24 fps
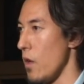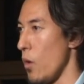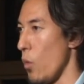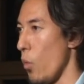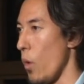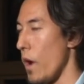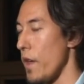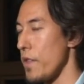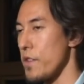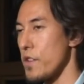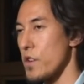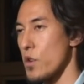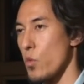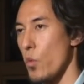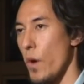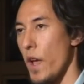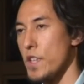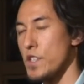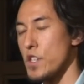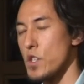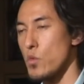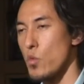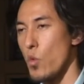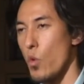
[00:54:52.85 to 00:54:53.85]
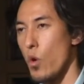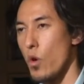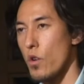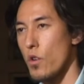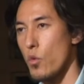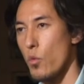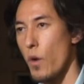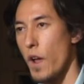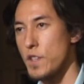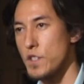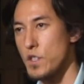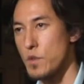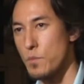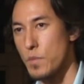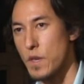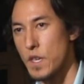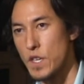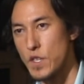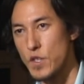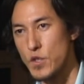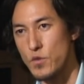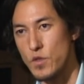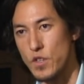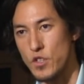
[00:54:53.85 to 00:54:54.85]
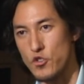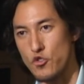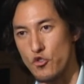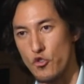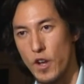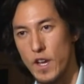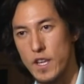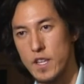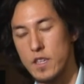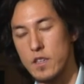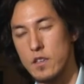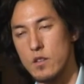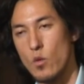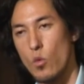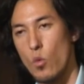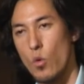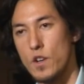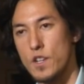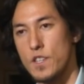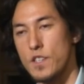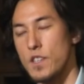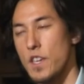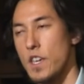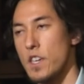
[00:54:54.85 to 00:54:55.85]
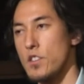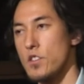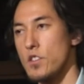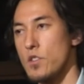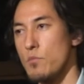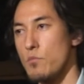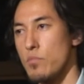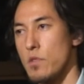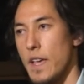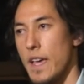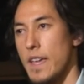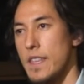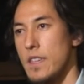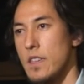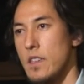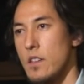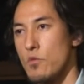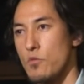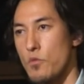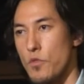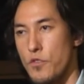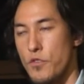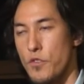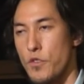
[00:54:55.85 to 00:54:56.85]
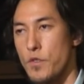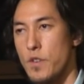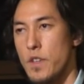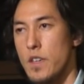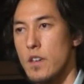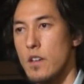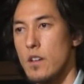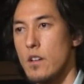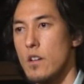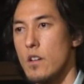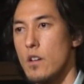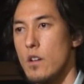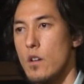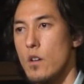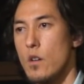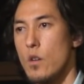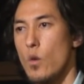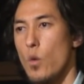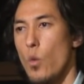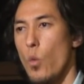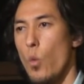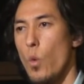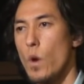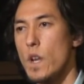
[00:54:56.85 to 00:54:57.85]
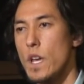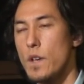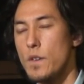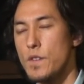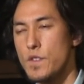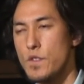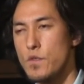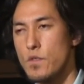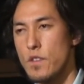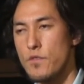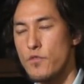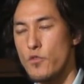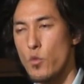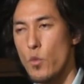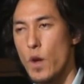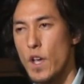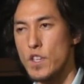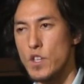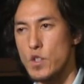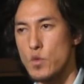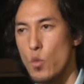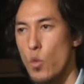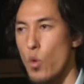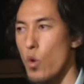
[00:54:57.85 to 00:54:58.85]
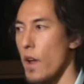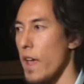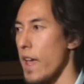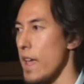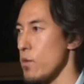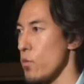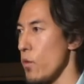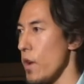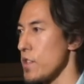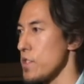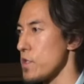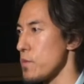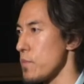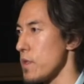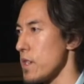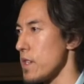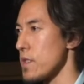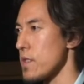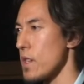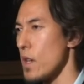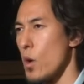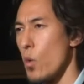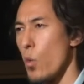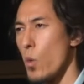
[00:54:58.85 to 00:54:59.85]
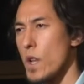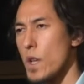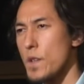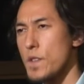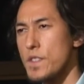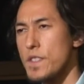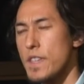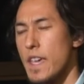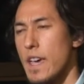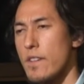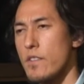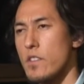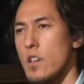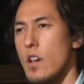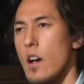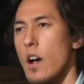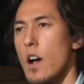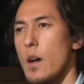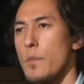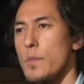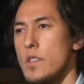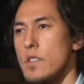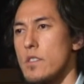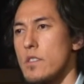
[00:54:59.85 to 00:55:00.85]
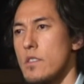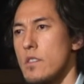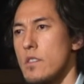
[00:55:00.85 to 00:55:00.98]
Whether you're waging war or waging peace, you need training, organization, planning, recruiting. What else do you need for waging war and waging peace? What else do they have in common?